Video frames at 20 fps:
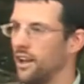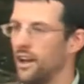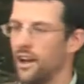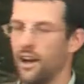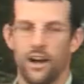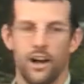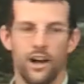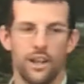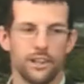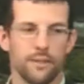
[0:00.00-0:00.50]

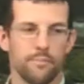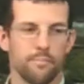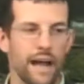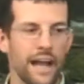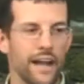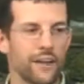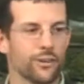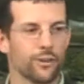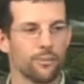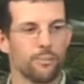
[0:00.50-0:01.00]
on the
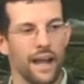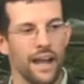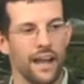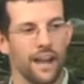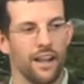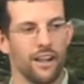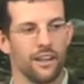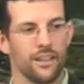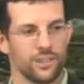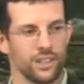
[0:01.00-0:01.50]

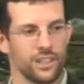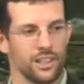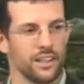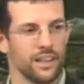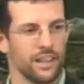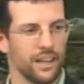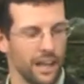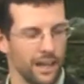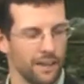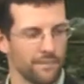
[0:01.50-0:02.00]
microbiology
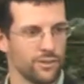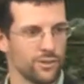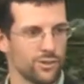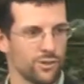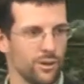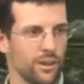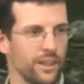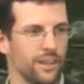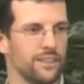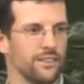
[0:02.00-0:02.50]
of the
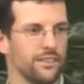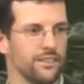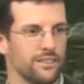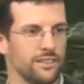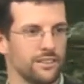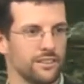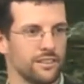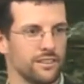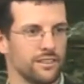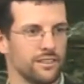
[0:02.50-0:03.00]
soil.
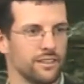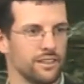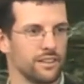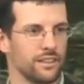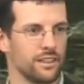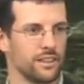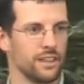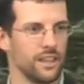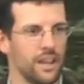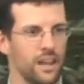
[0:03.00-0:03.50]

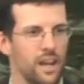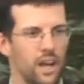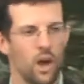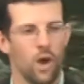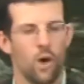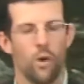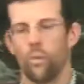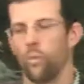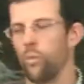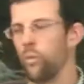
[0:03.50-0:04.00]

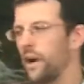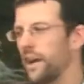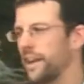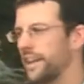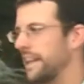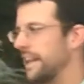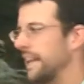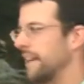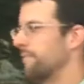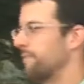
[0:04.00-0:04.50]
What
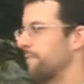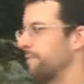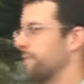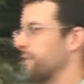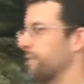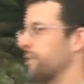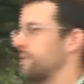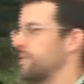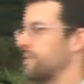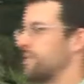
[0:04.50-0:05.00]

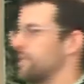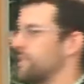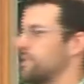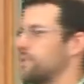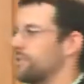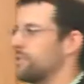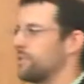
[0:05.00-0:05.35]
influences do